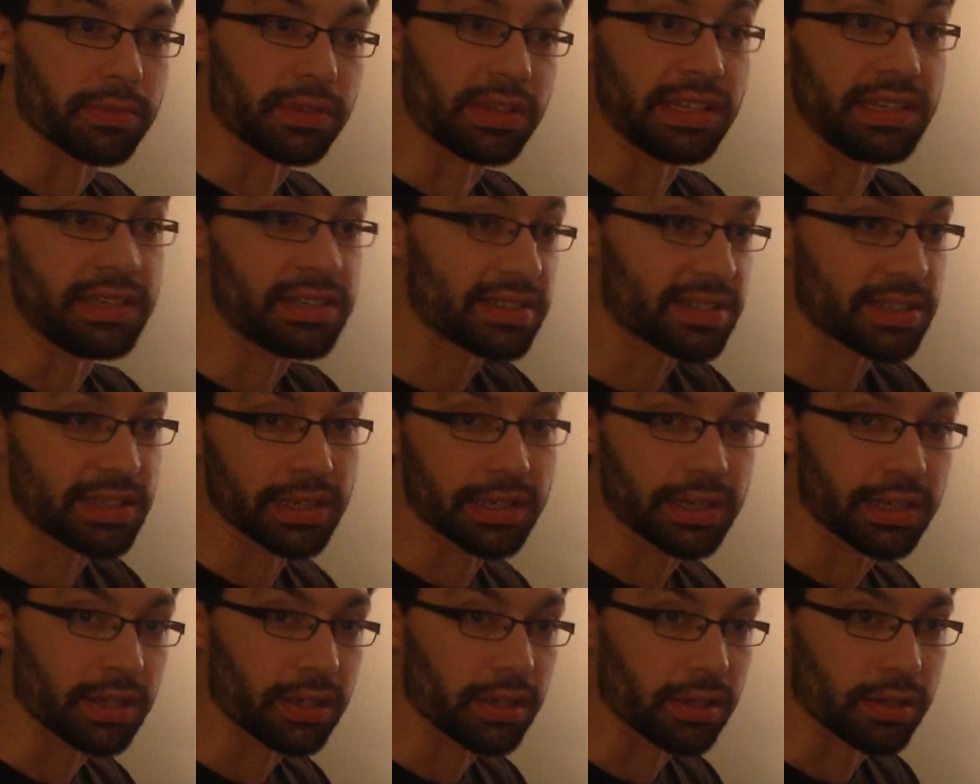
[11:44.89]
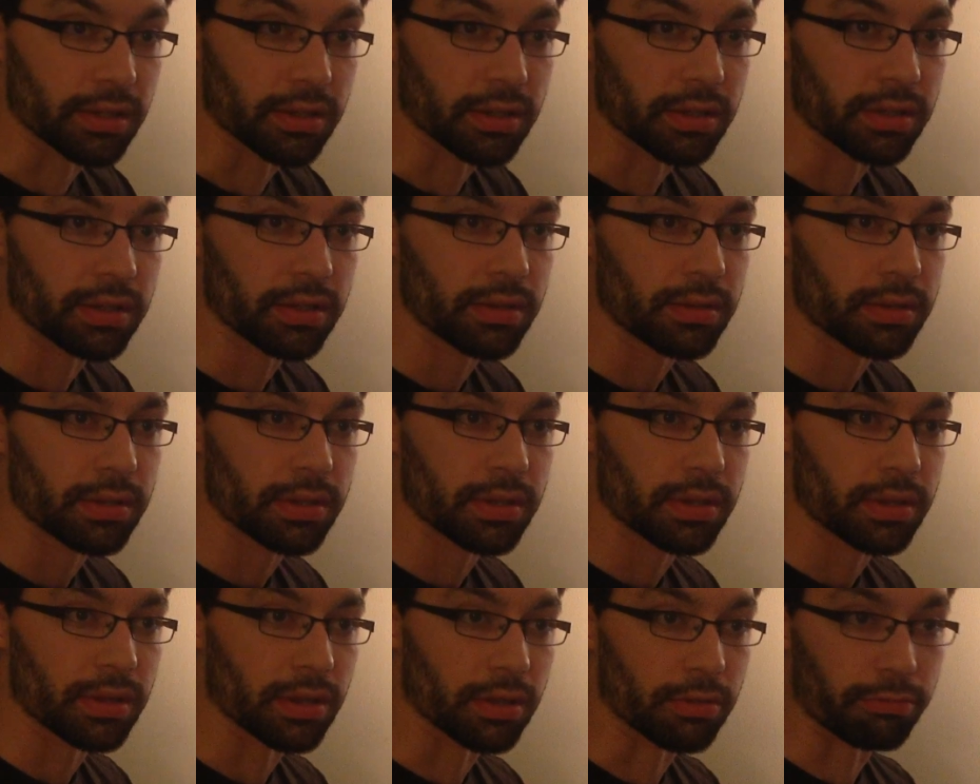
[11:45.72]
desyncing
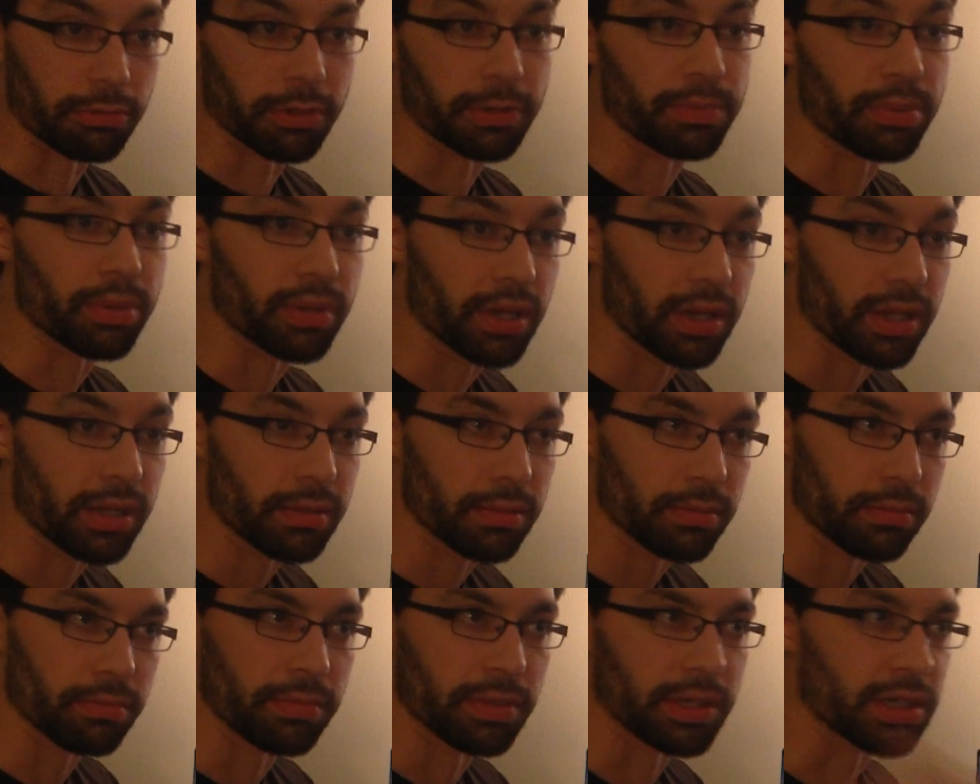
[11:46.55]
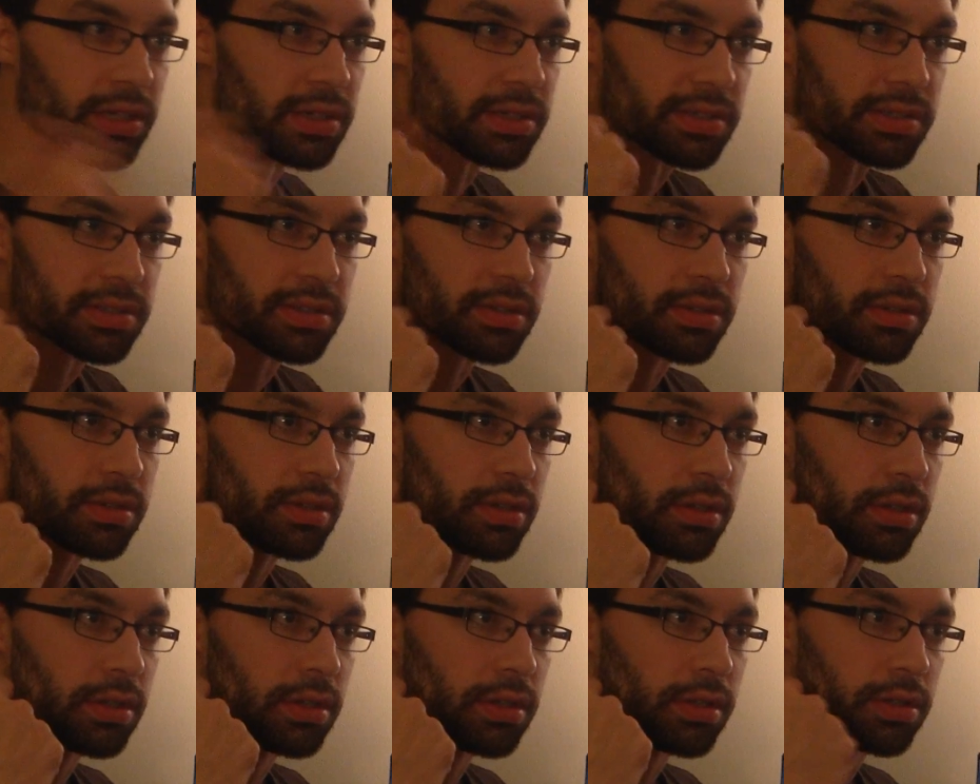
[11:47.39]
the replay, because
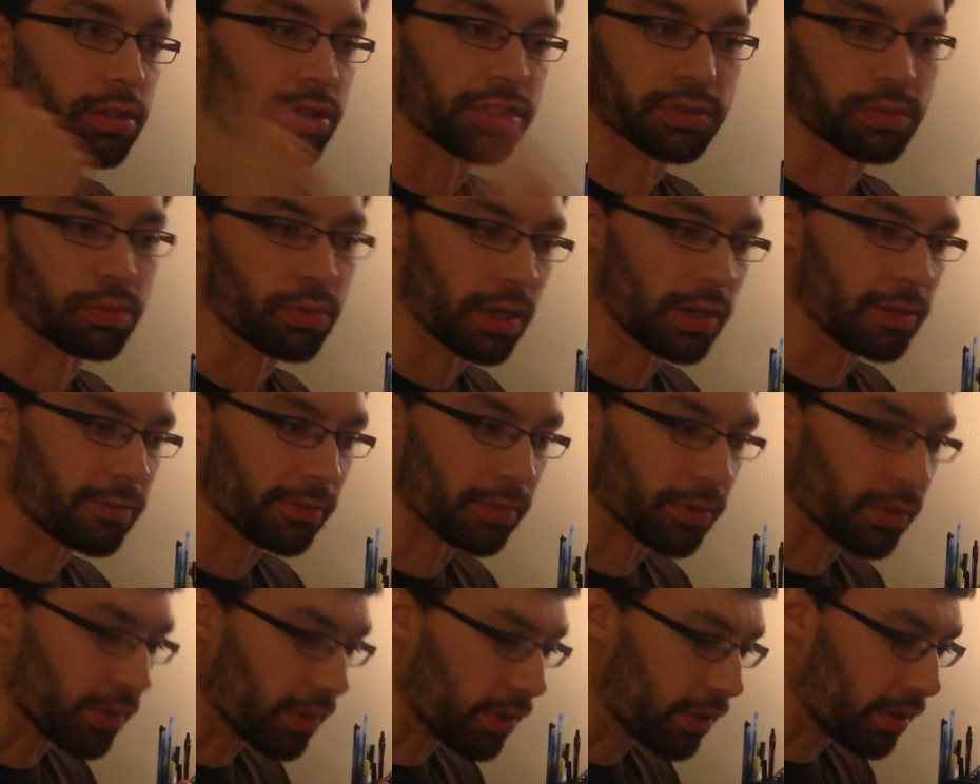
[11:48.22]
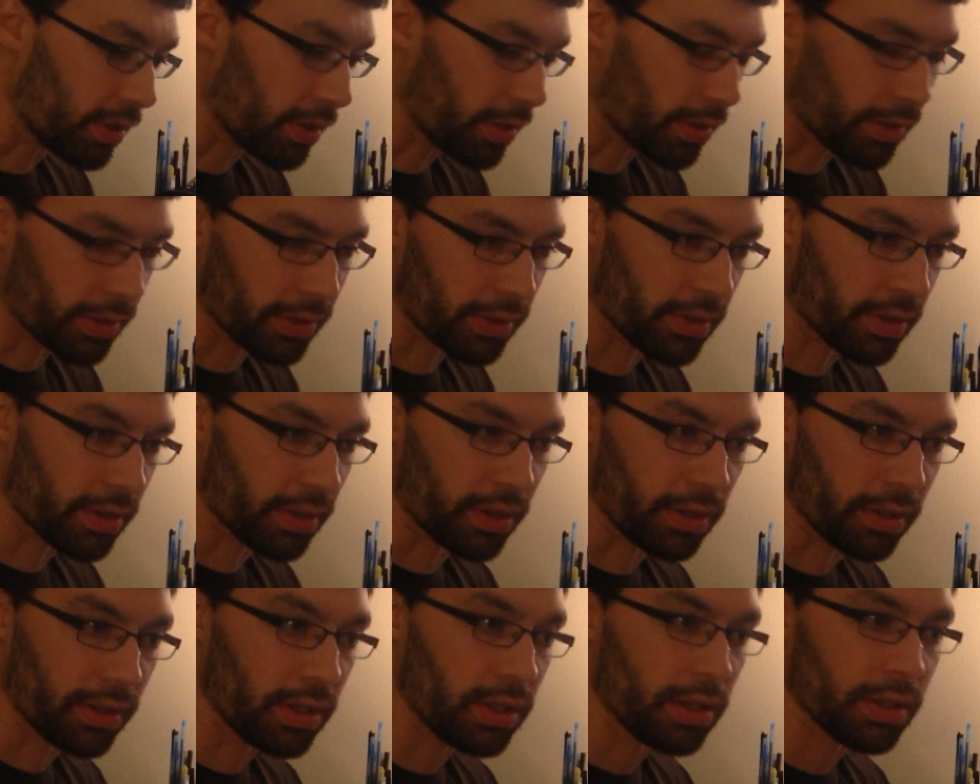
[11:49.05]
just whatever
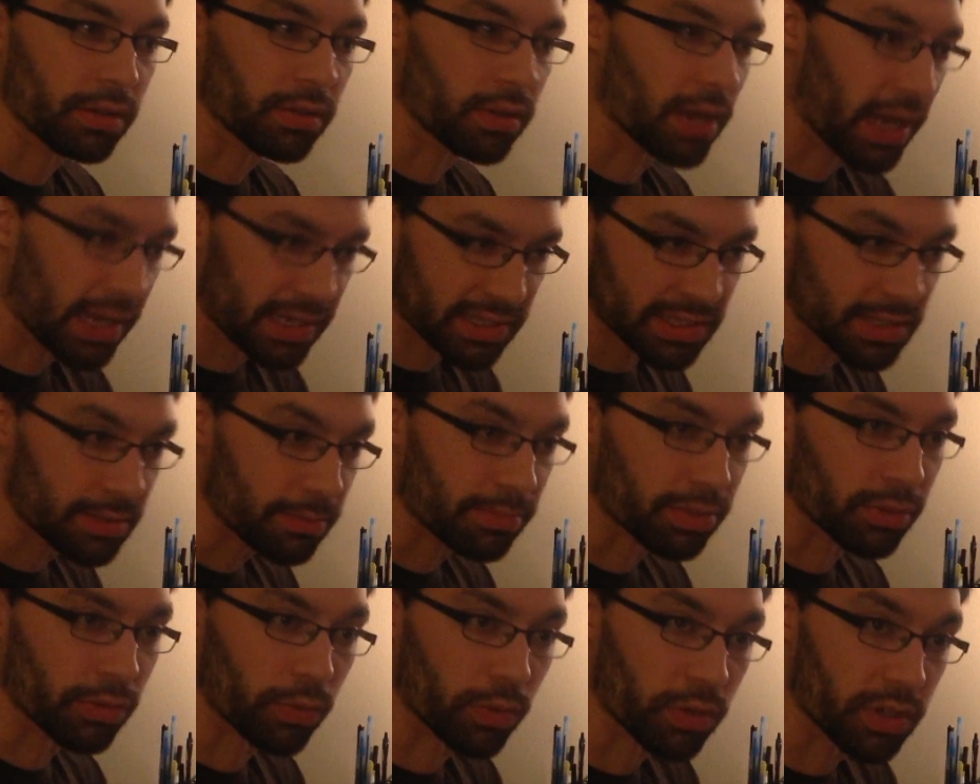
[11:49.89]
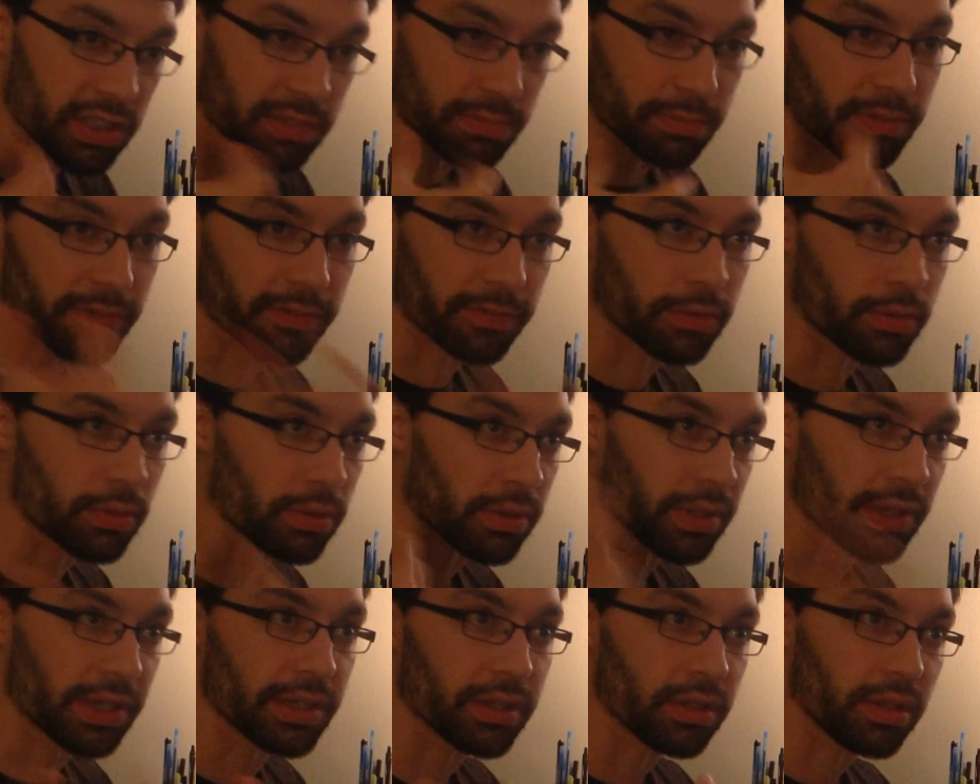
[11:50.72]
the last input was
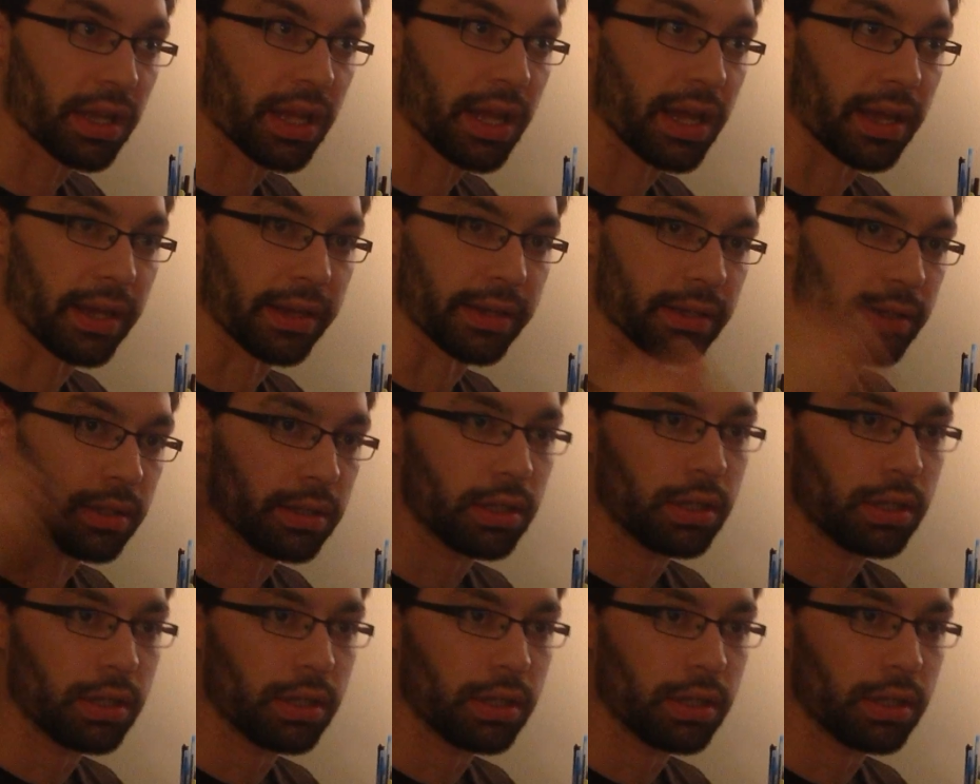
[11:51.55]
before hit lag,